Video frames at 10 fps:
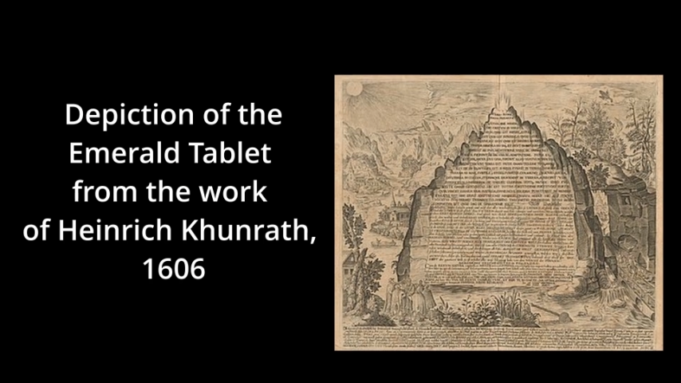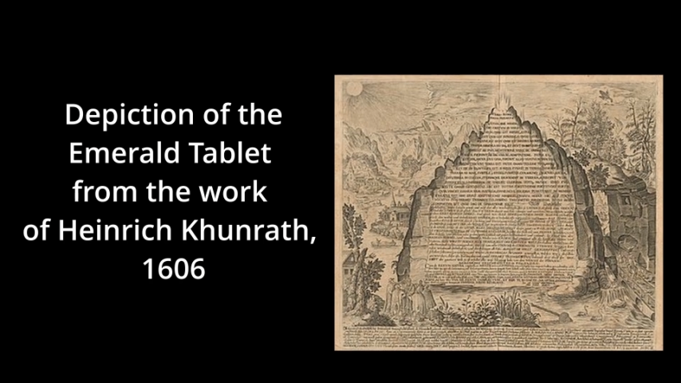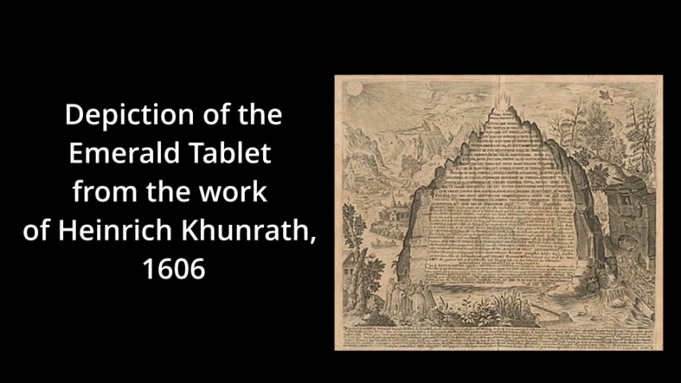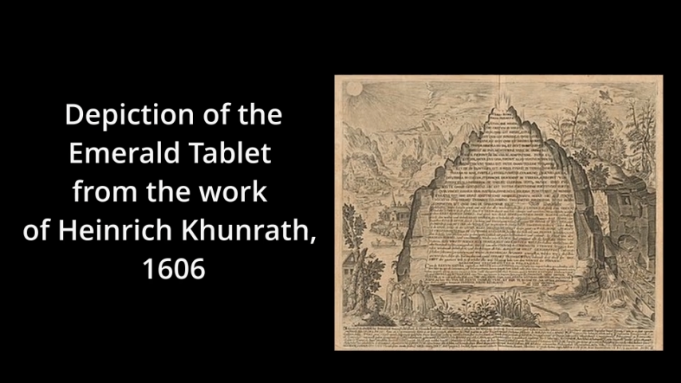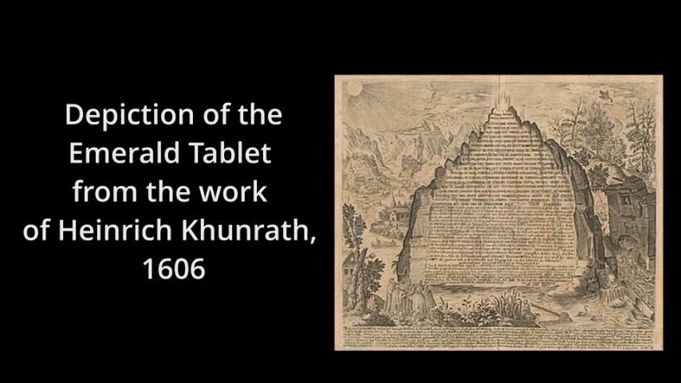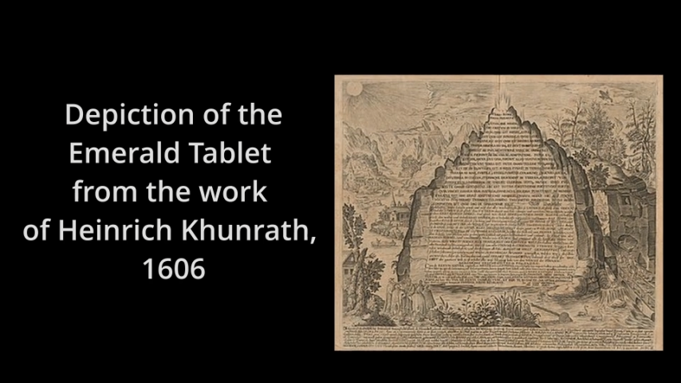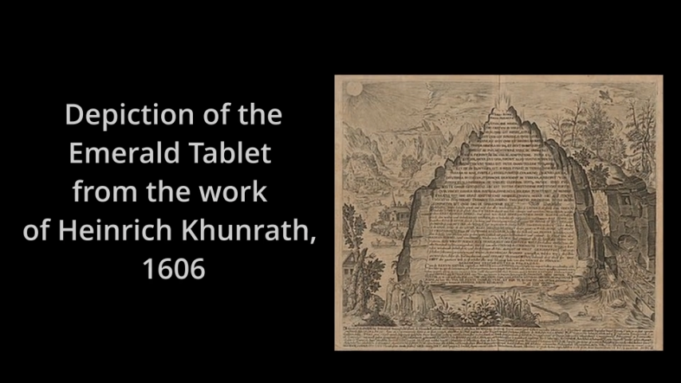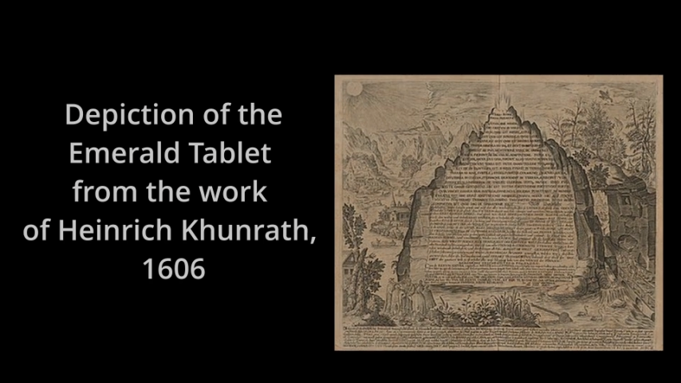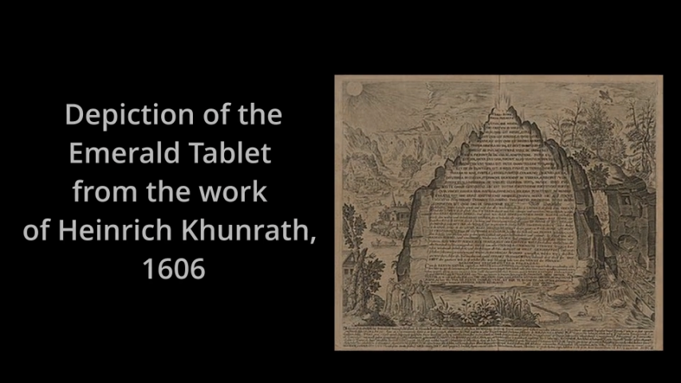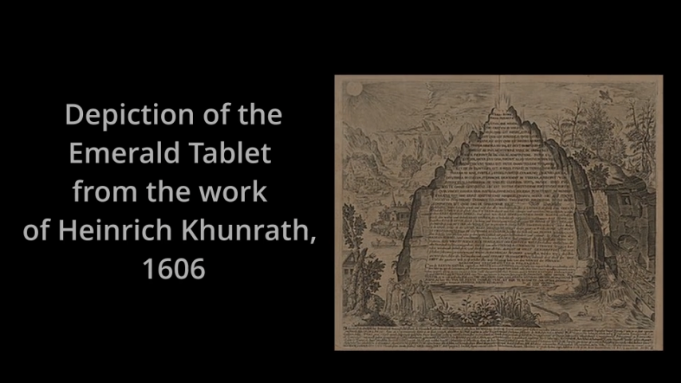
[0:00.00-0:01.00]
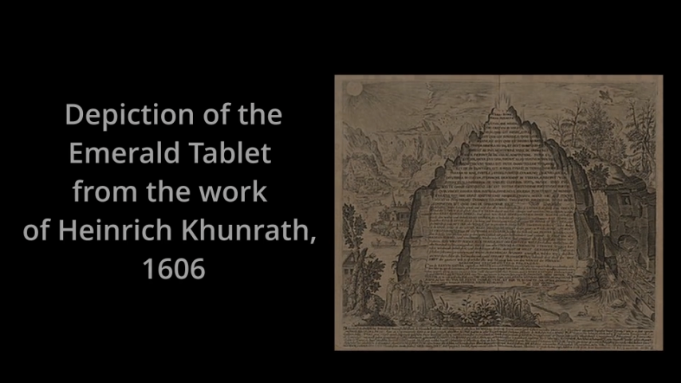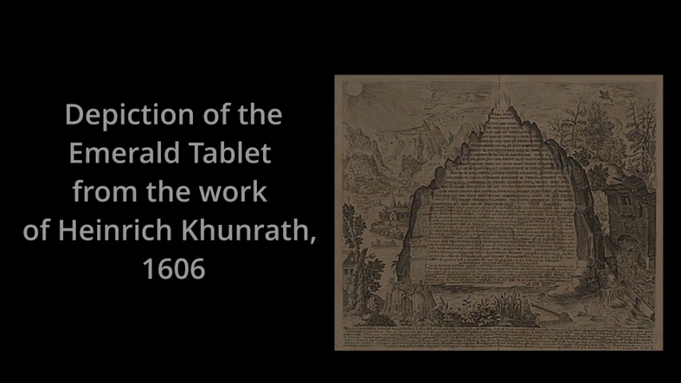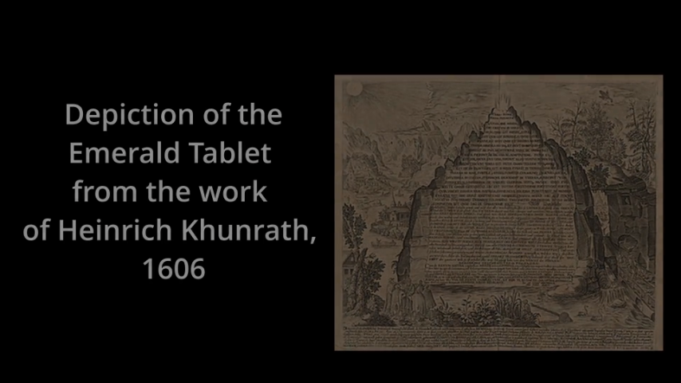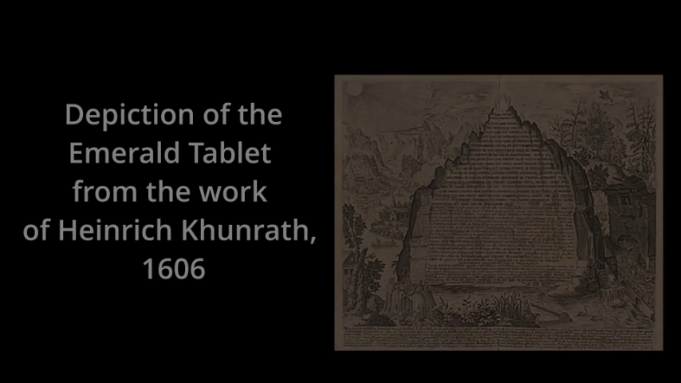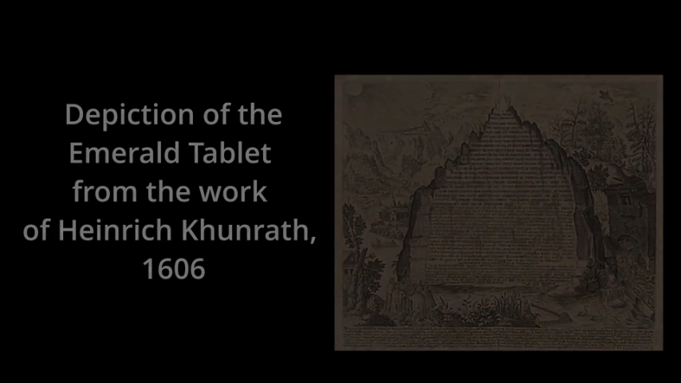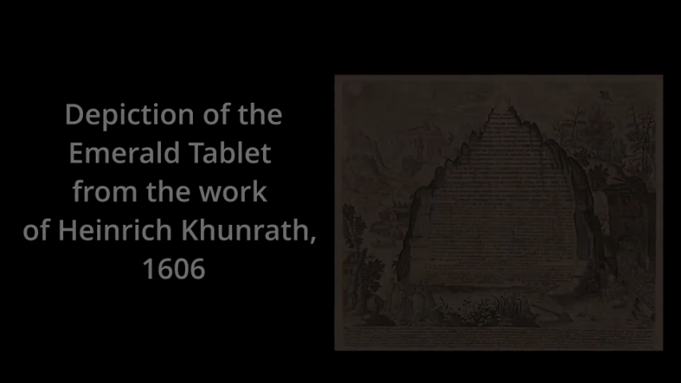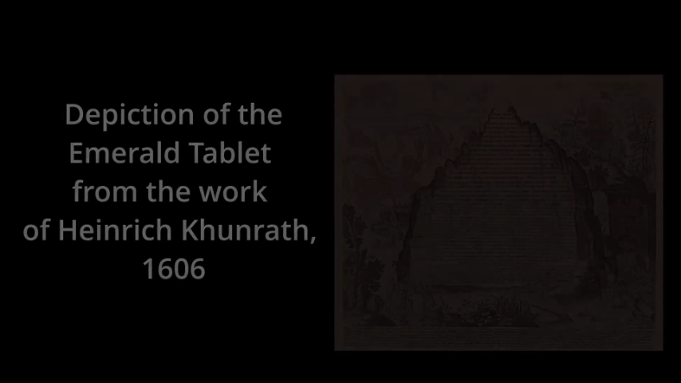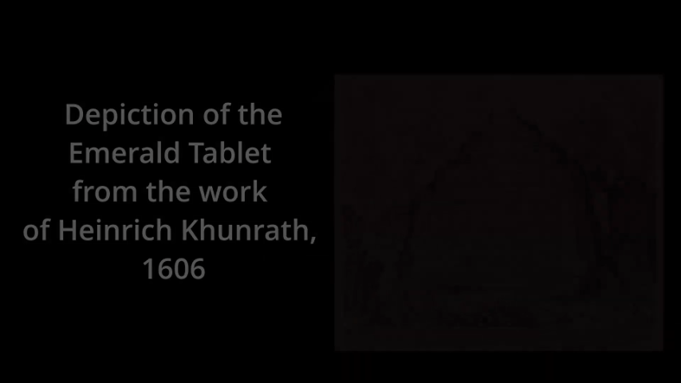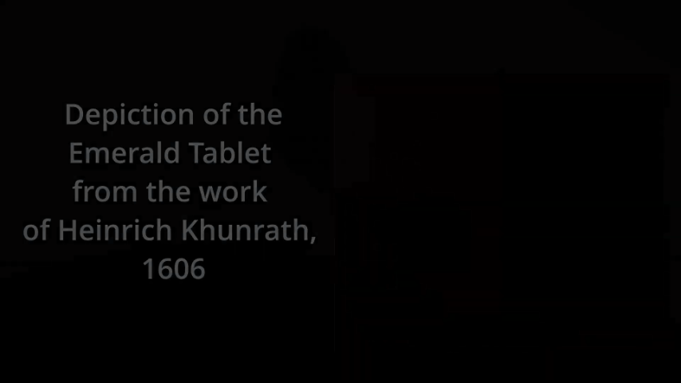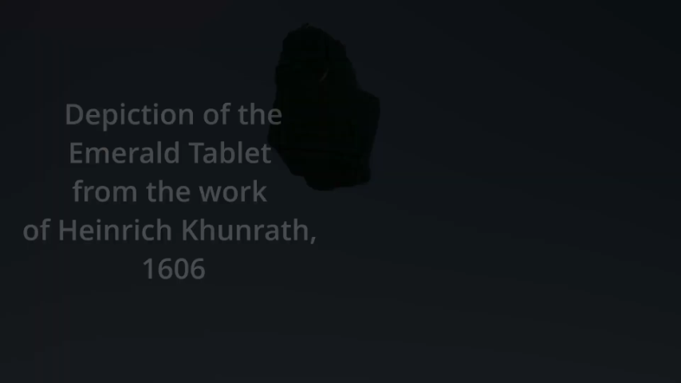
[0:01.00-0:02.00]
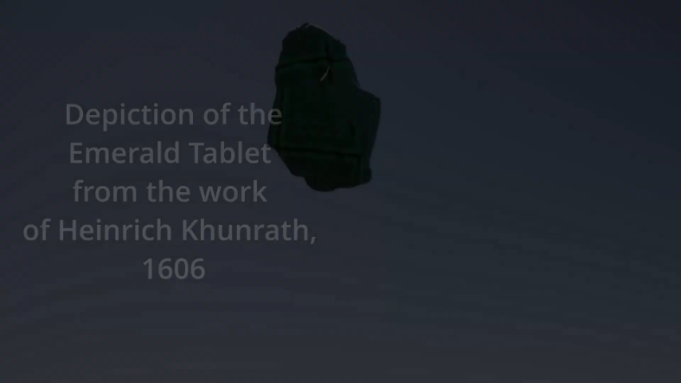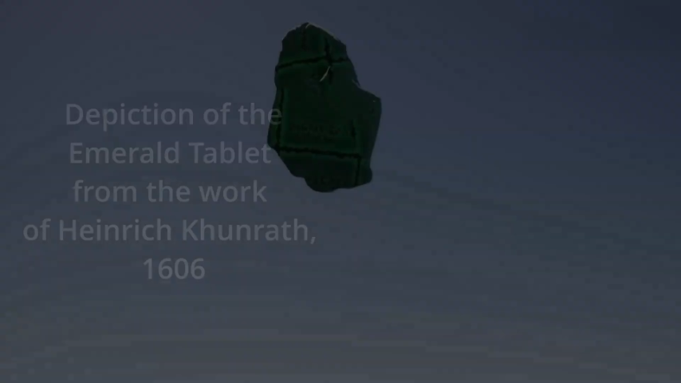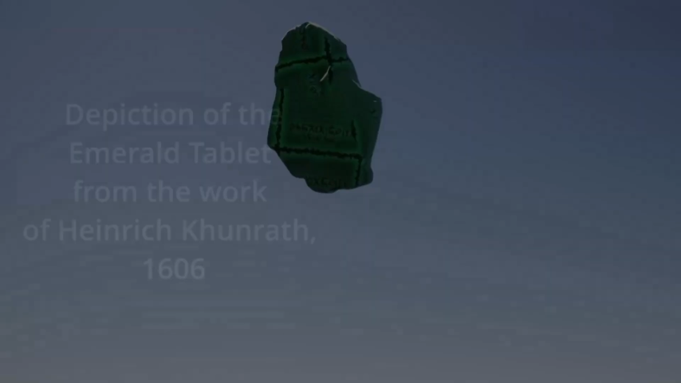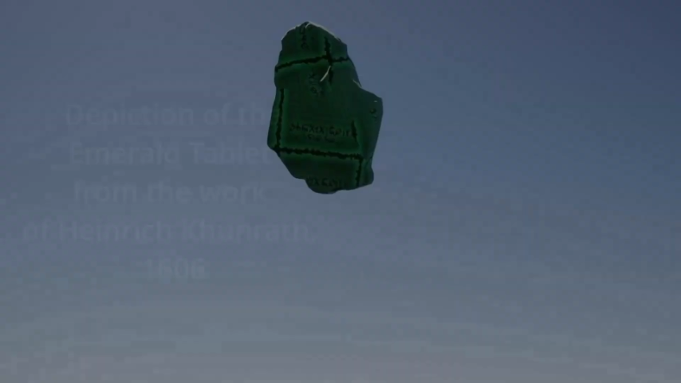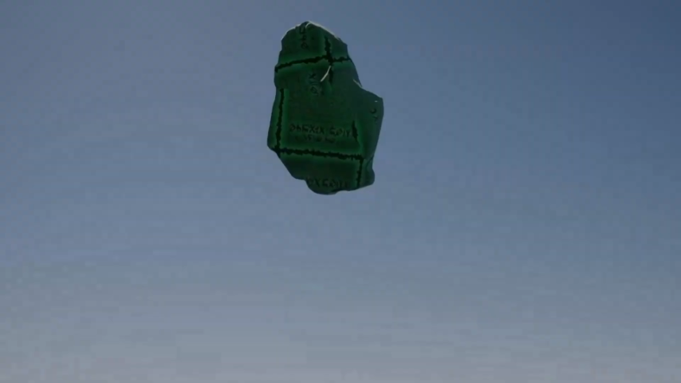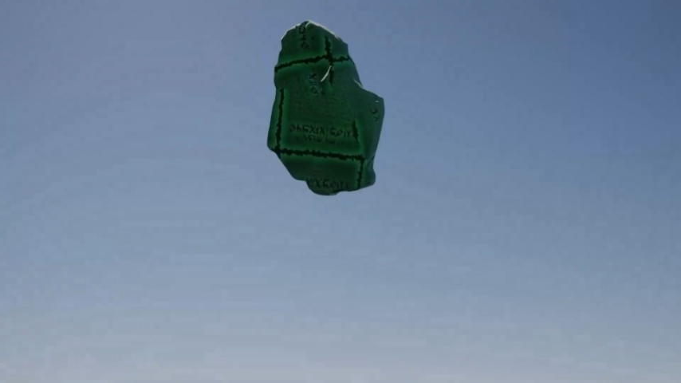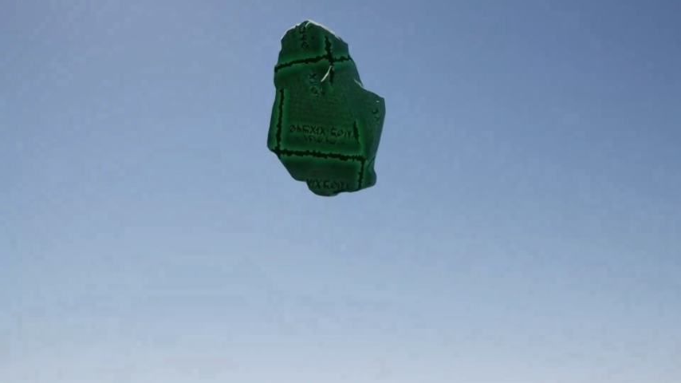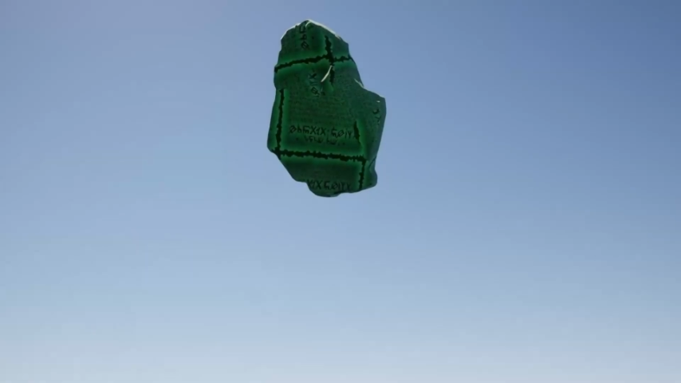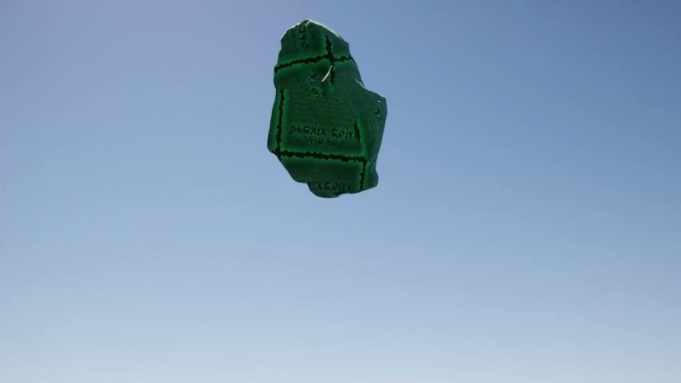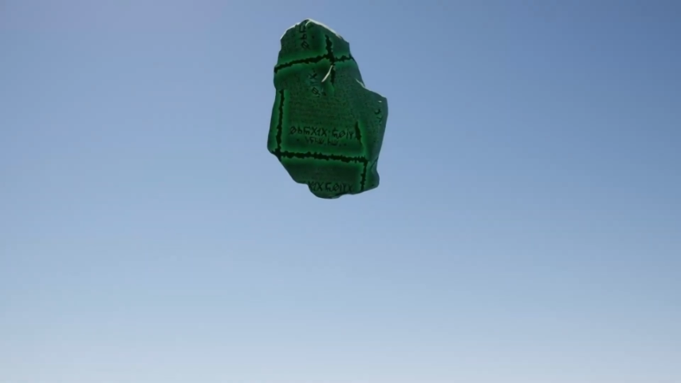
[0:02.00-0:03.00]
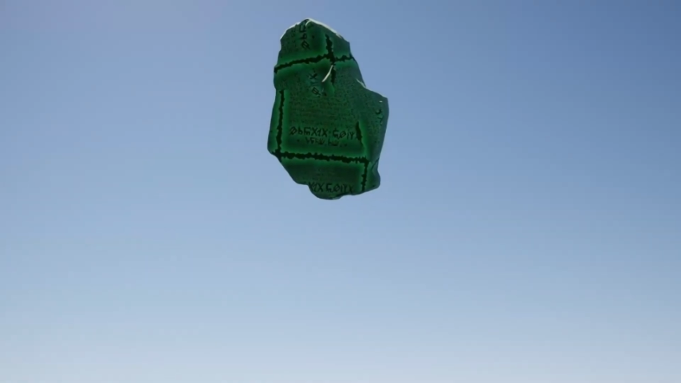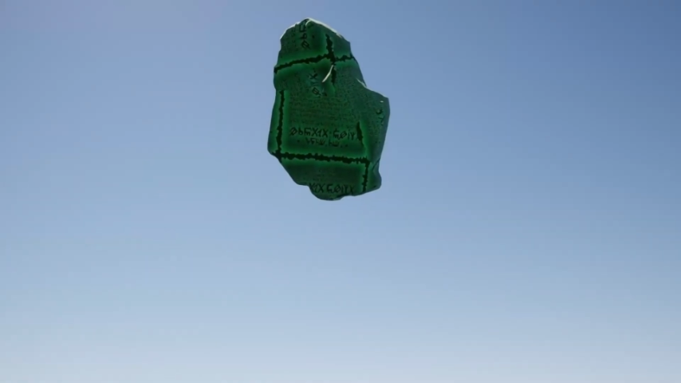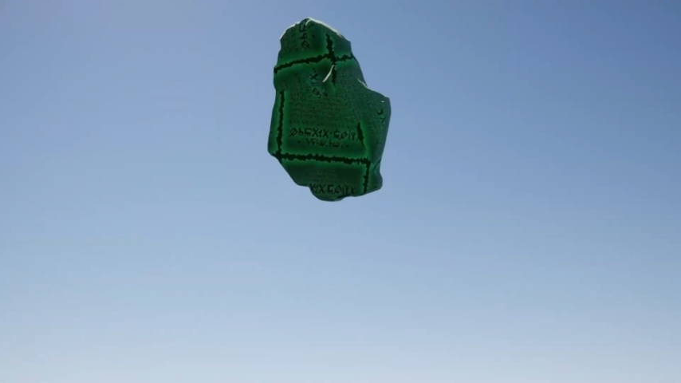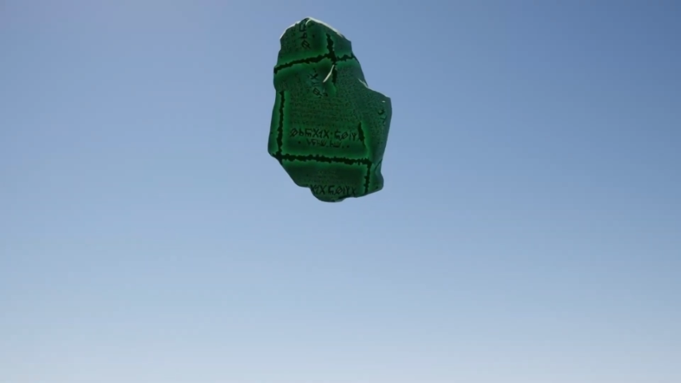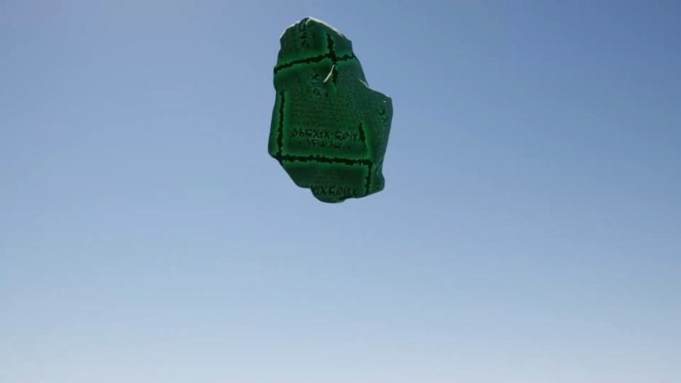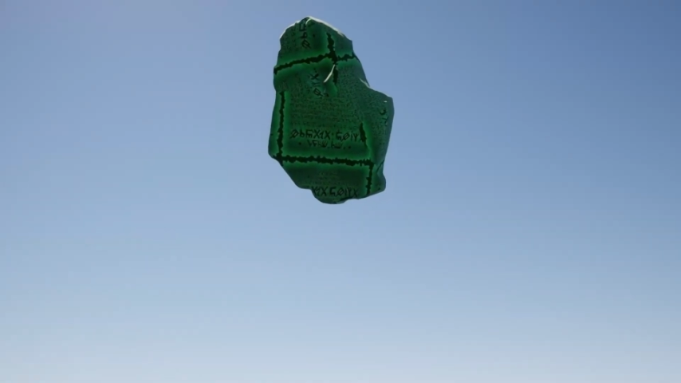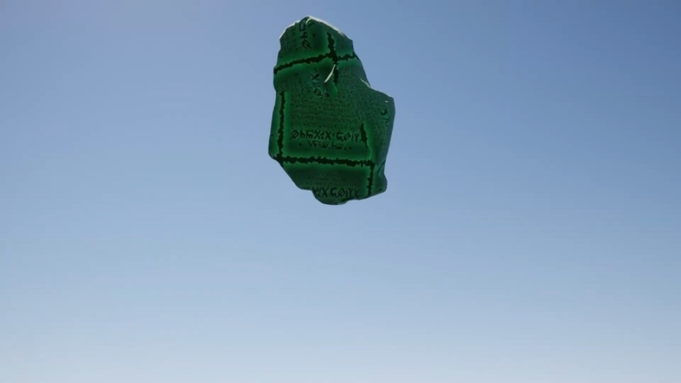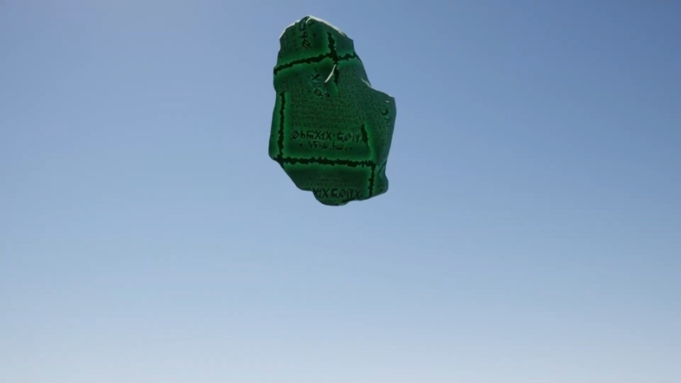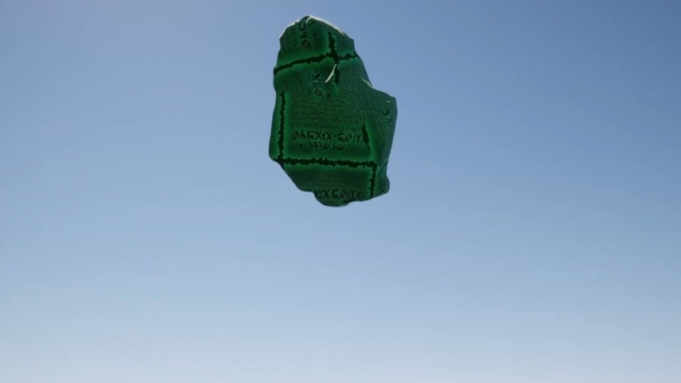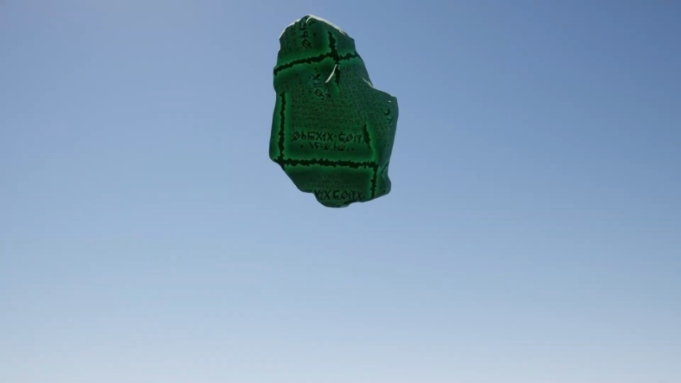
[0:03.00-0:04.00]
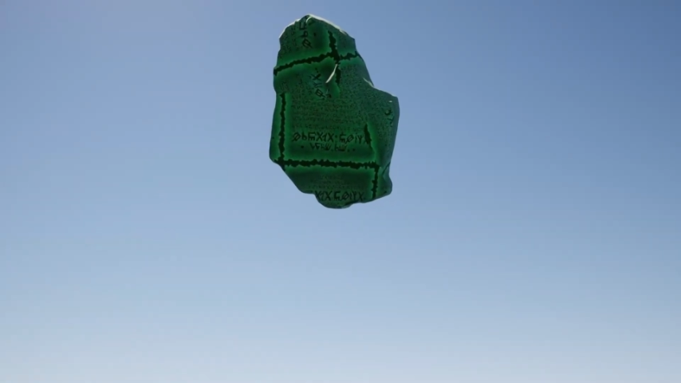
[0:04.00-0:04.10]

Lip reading: (no speaker visible)